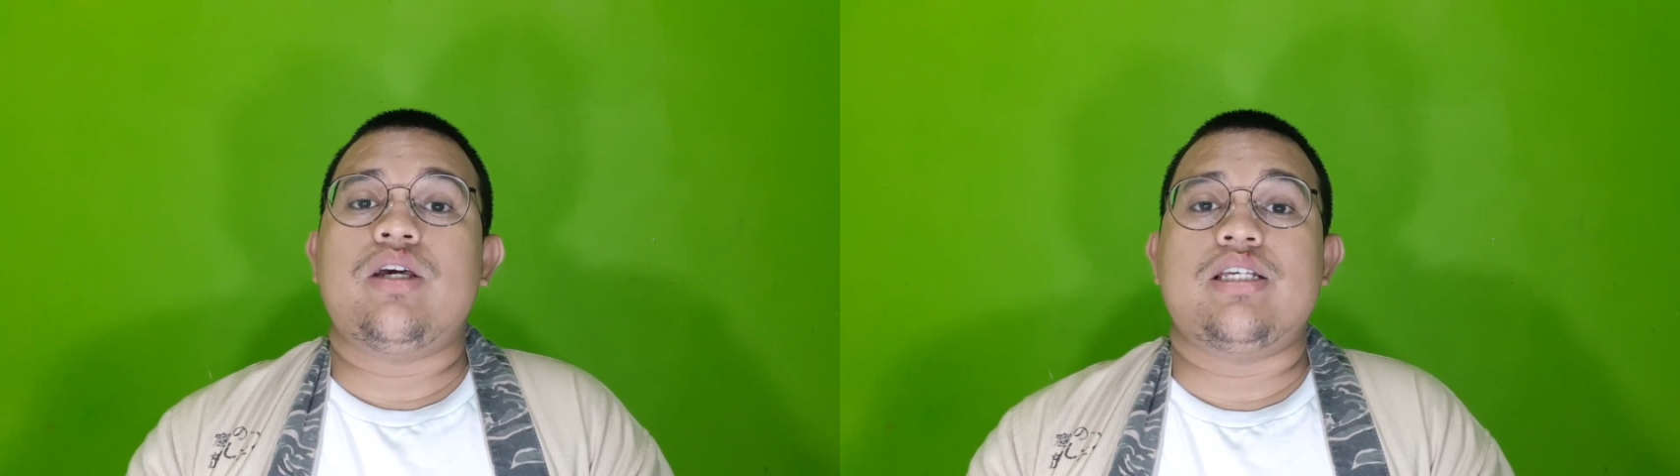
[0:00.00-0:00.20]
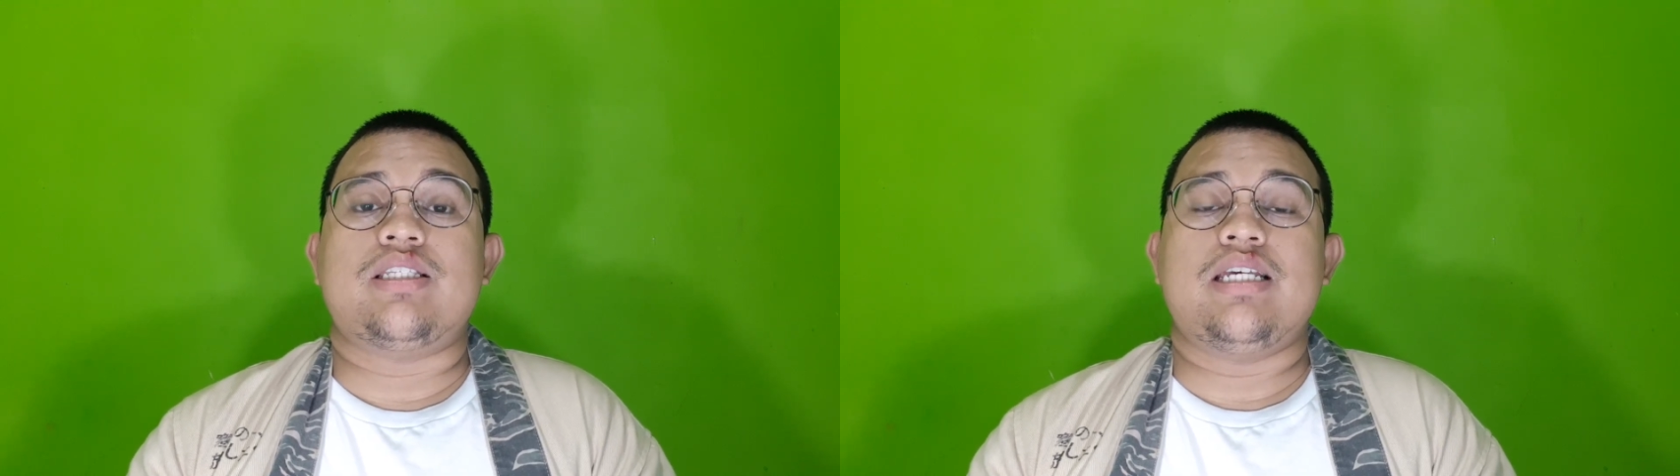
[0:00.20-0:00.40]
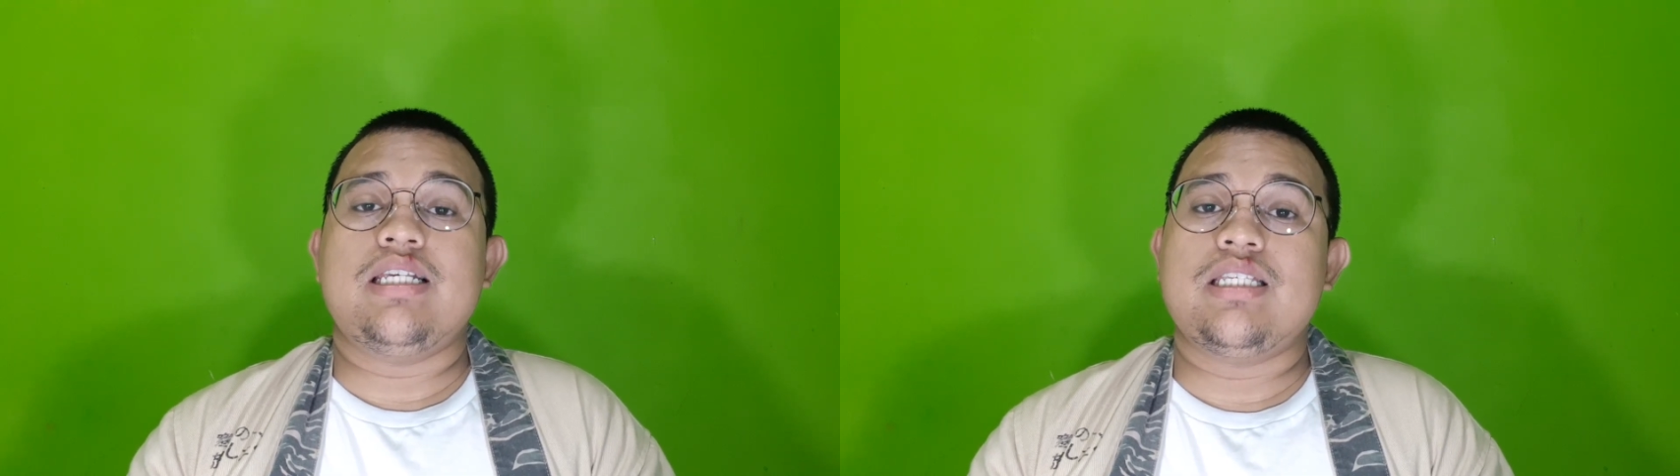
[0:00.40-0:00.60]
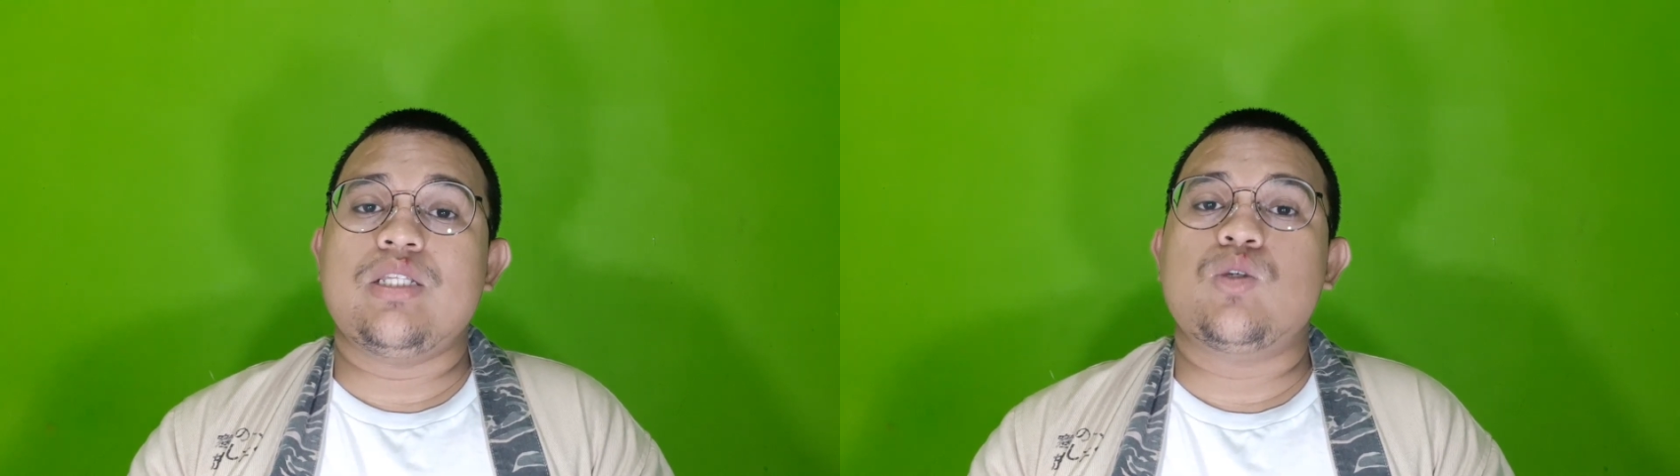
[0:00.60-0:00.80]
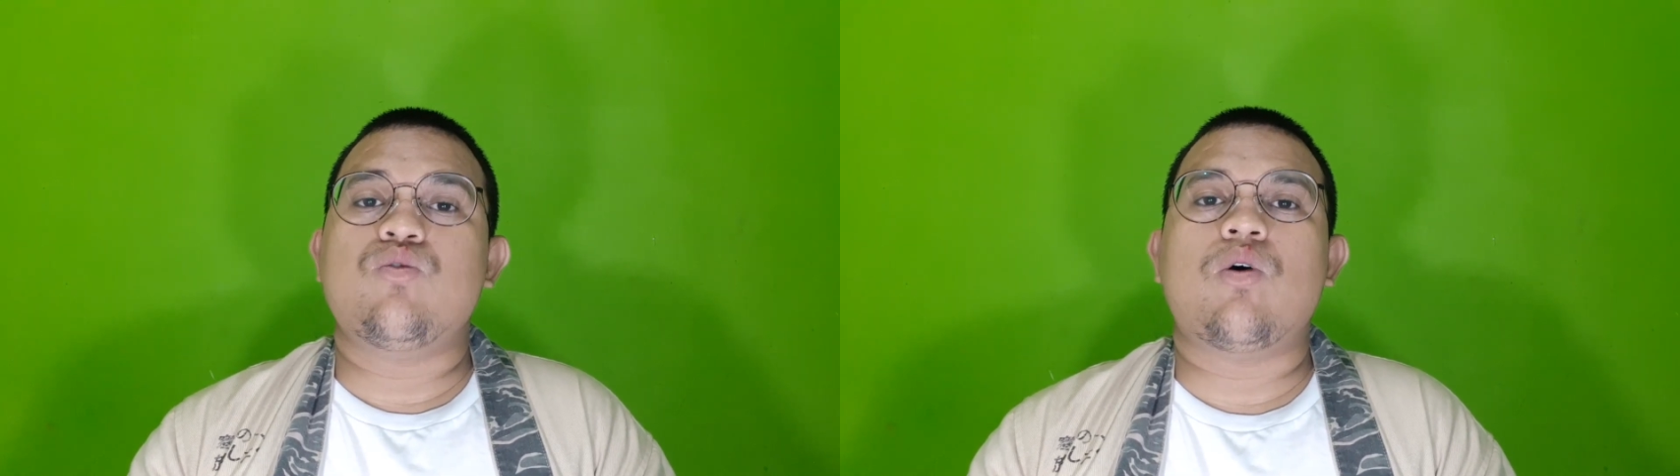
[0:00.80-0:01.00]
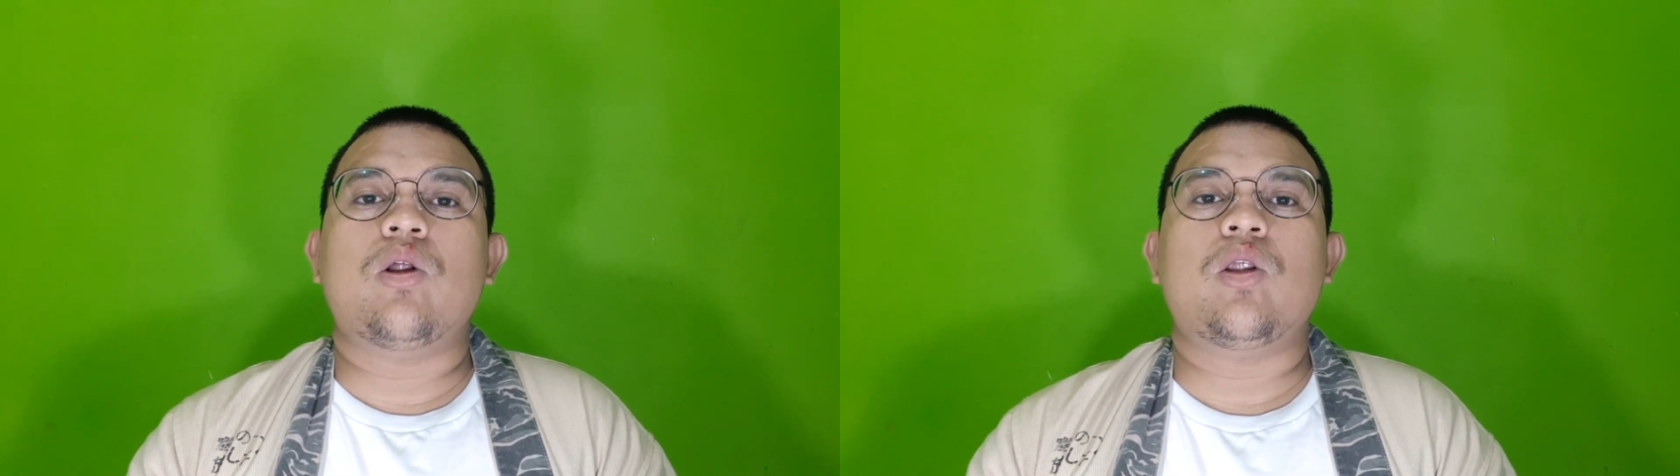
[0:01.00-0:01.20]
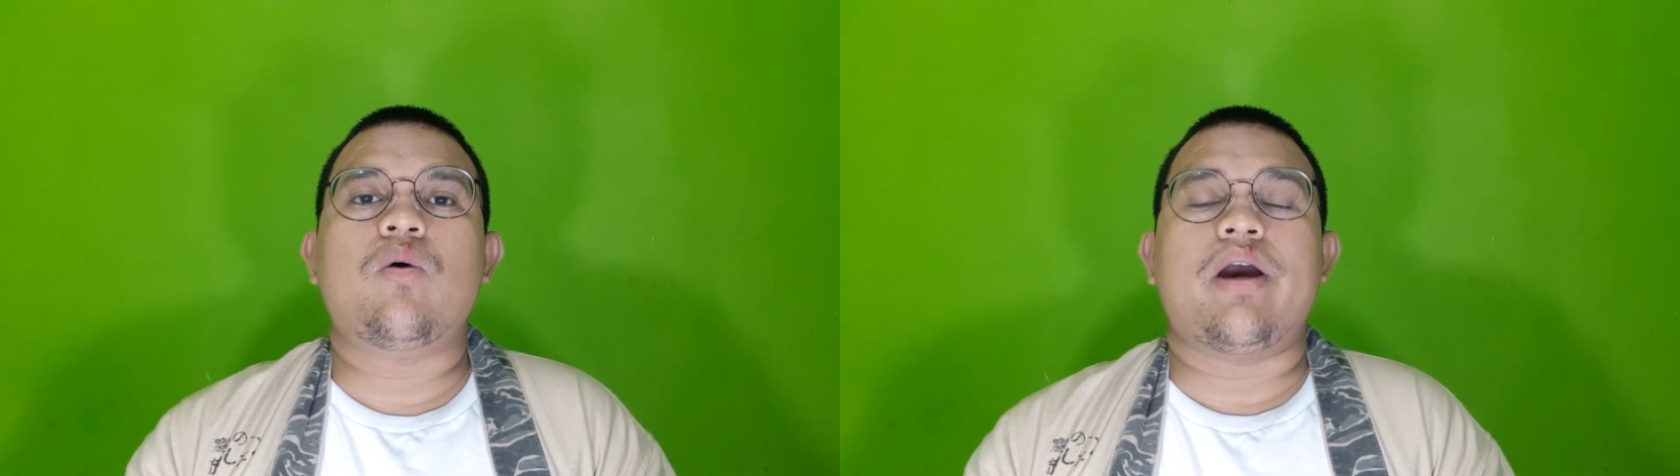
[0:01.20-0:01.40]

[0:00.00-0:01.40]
is easy to follow